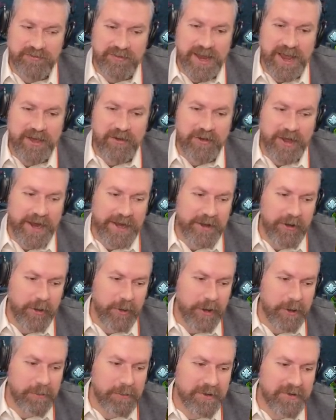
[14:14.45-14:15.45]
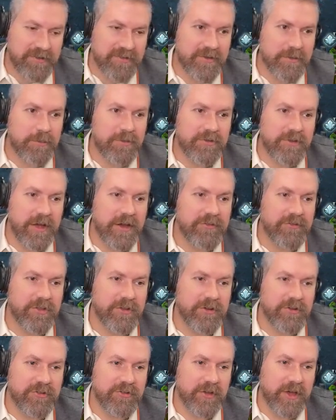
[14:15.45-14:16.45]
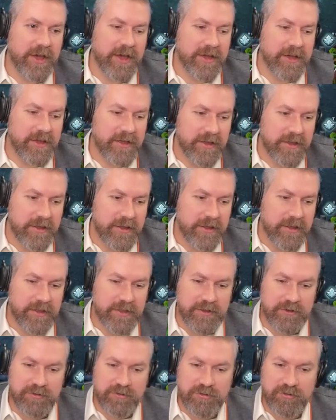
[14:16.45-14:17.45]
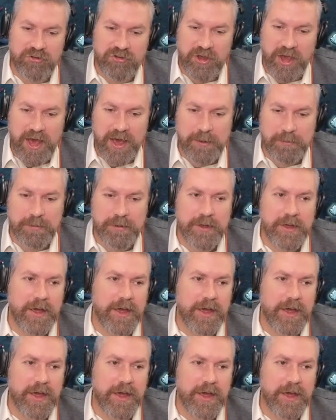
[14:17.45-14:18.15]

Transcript: Now I know I missed some stuff. There's the shop.